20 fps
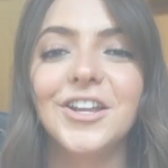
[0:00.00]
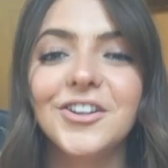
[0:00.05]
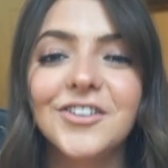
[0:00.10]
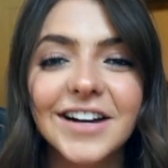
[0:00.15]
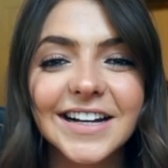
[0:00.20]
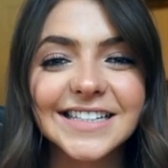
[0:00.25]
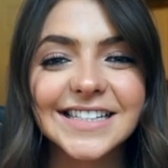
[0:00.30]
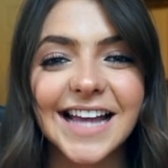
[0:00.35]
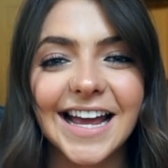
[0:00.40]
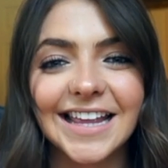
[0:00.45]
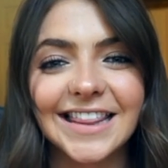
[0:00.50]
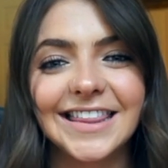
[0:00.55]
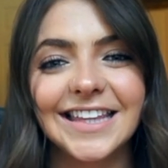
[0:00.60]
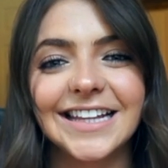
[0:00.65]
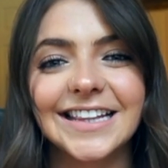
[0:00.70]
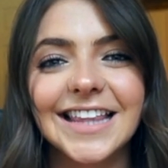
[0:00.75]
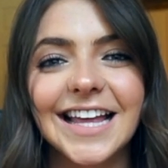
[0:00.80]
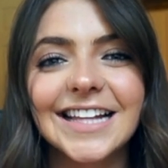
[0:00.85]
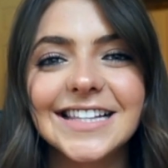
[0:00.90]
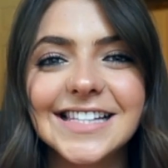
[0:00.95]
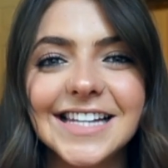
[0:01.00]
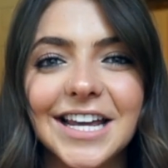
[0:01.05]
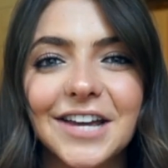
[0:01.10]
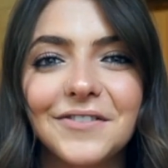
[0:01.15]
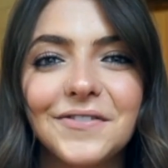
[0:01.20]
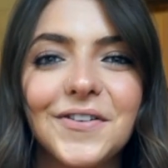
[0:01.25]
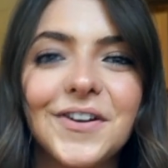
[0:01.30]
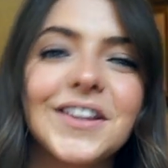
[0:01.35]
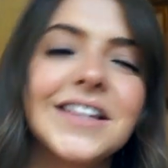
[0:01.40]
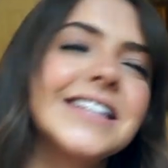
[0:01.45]
You guys, I think that's
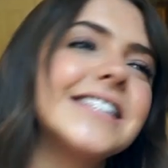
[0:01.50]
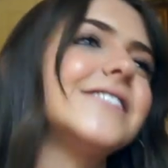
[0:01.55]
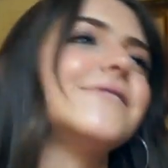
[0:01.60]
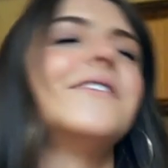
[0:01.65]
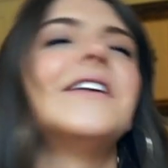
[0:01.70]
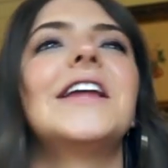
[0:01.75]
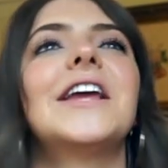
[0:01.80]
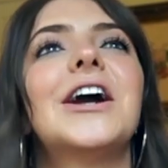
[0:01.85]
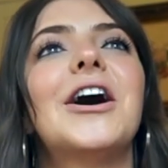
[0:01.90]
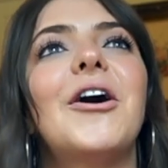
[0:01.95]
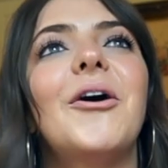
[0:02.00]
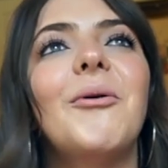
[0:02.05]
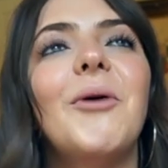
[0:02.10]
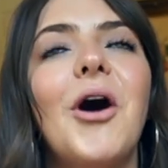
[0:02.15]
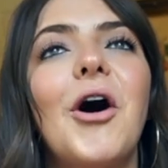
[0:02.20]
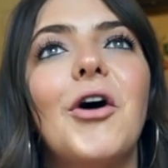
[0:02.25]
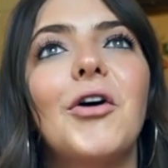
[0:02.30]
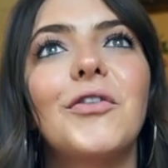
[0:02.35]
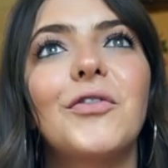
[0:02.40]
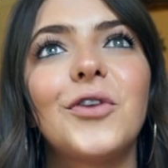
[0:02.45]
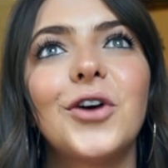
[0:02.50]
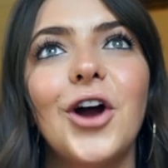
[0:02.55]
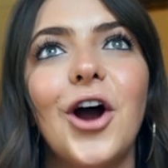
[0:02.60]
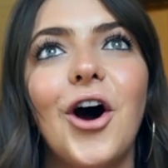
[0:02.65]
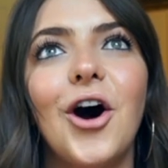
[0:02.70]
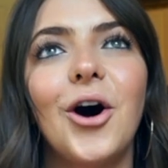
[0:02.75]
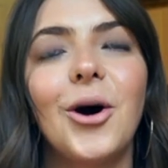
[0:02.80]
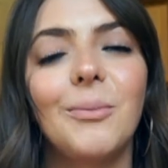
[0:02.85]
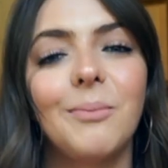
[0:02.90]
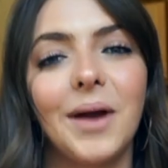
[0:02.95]
it for this video.
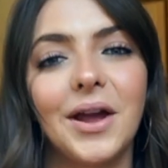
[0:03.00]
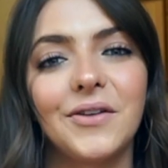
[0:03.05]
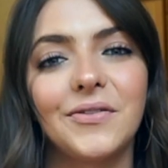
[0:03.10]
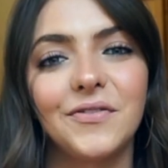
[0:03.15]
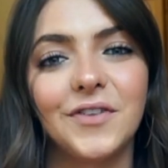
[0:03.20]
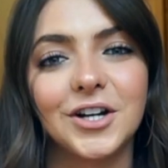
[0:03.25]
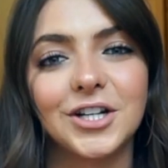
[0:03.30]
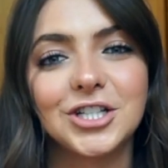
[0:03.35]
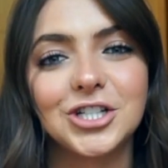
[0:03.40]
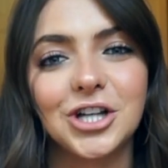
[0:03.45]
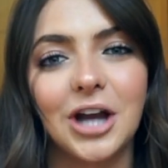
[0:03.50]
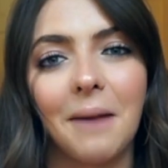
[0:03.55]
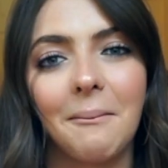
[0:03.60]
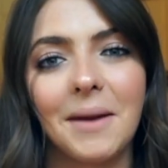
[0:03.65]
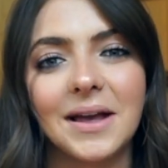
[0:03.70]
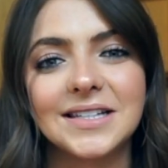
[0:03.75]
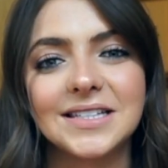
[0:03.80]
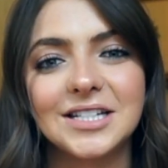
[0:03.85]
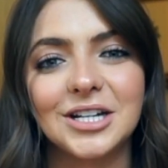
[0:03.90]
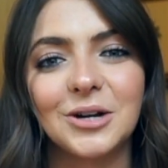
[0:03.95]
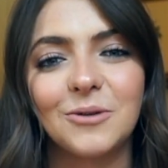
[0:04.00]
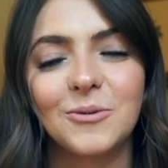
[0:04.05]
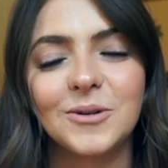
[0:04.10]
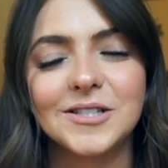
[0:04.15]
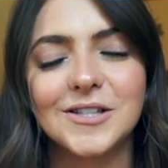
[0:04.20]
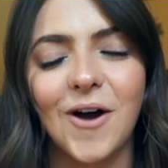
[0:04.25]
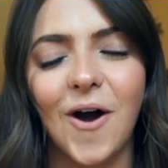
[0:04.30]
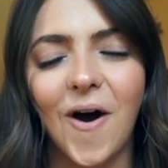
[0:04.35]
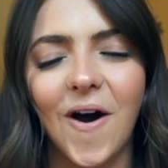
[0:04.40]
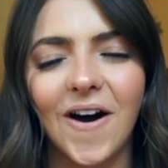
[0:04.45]
Overall, my first trimester
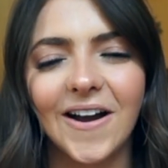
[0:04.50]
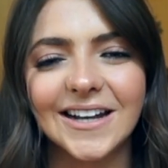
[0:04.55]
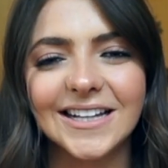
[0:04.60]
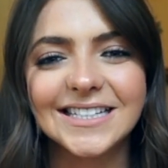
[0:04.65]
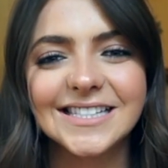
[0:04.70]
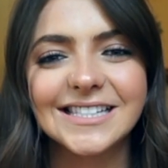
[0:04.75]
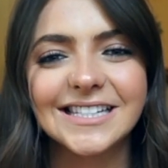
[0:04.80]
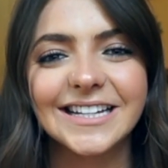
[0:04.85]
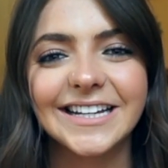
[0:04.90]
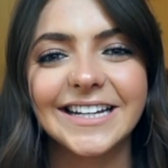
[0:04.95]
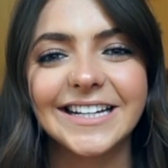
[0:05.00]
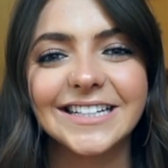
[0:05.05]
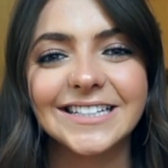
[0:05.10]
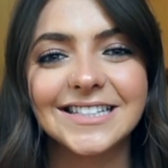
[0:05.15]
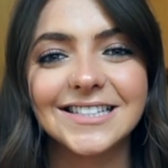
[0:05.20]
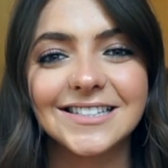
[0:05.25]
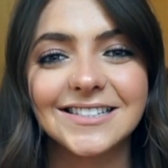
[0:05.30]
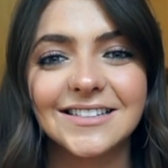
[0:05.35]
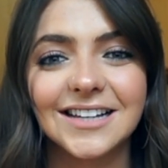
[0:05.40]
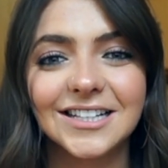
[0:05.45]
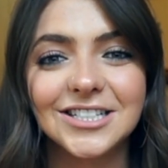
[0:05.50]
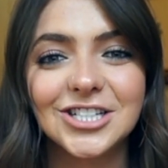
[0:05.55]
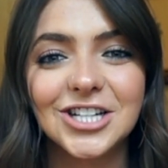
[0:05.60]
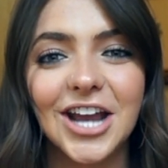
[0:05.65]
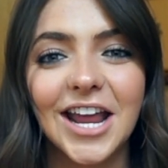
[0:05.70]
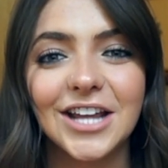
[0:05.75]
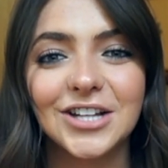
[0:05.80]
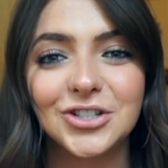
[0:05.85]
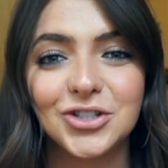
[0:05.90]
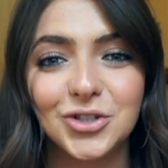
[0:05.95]
was honestly such
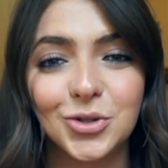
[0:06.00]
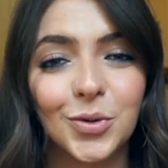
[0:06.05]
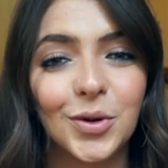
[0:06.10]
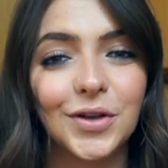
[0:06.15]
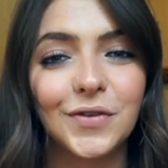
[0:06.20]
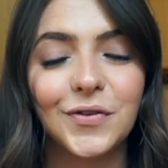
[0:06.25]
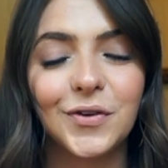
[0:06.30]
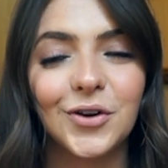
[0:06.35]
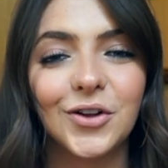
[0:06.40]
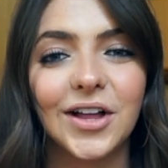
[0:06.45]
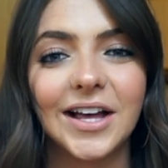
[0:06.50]
a joyful